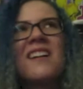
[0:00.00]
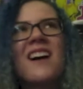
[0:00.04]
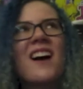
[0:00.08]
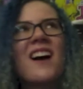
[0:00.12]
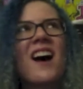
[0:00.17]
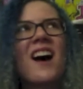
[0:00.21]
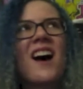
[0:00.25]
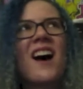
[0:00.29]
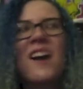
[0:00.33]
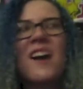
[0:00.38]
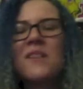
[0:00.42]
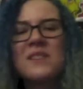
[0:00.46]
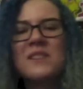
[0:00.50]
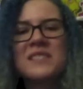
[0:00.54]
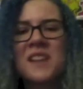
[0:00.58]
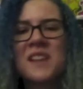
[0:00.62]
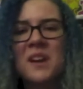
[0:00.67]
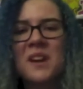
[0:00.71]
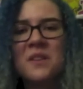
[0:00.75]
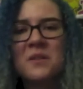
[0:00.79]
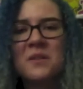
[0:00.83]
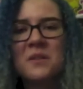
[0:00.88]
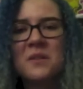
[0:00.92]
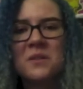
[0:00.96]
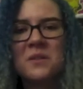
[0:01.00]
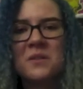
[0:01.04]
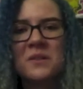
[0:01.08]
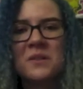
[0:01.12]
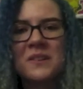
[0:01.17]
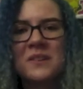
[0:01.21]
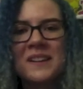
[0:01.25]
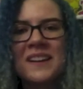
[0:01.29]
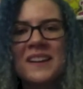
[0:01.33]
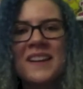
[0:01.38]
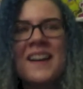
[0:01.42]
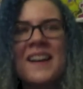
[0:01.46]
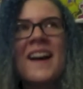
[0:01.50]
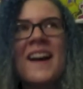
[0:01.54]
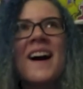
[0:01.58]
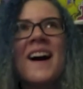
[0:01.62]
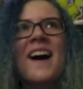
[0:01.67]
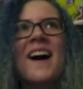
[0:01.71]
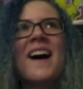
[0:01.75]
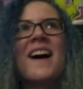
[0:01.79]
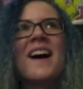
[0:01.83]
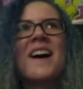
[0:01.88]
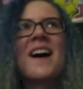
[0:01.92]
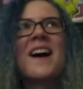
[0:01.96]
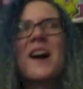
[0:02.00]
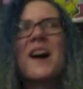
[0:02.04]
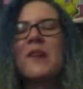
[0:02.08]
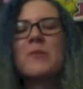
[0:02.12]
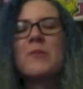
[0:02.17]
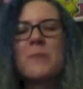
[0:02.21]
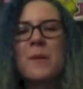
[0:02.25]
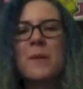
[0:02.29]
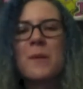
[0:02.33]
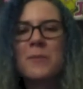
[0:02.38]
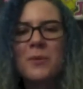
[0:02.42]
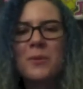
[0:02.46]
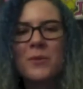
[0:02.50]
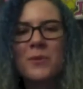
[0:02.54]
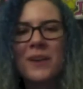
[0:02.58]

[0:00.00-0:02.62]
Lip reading: I always thought you were cool. I remember